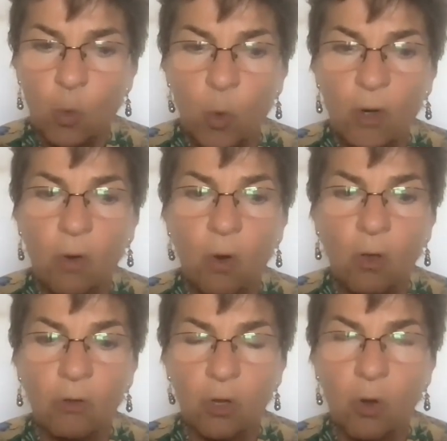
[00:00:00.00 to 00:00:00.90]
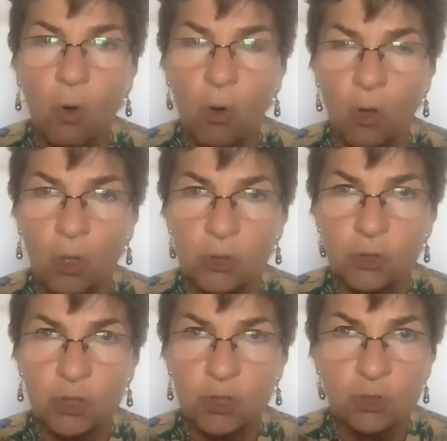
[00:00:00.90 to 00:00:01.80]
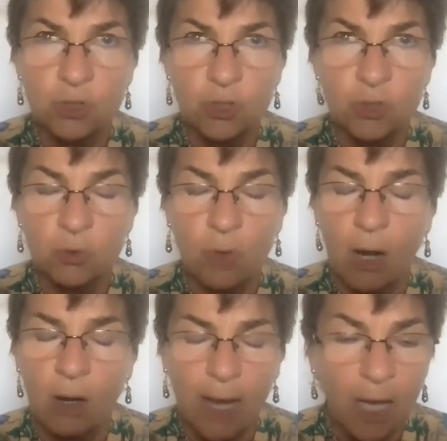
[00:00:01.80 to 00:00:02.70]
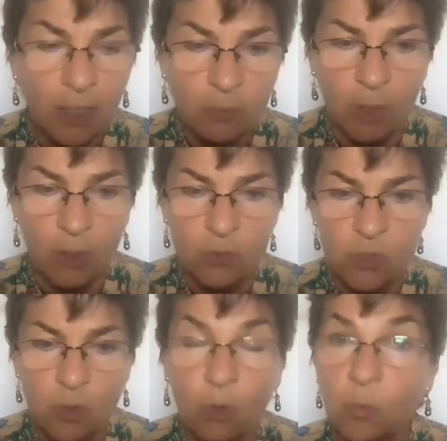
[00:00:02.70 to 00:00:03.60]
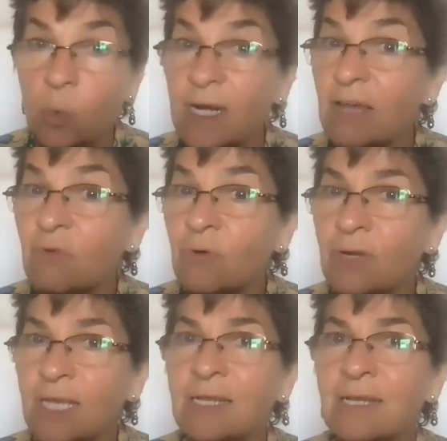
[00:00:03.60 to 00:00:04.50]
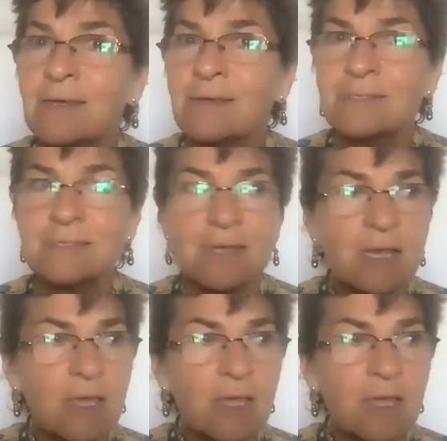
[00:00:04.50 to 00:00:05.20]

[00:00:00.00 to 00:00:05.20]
we're all called to do our utmost on whatever it is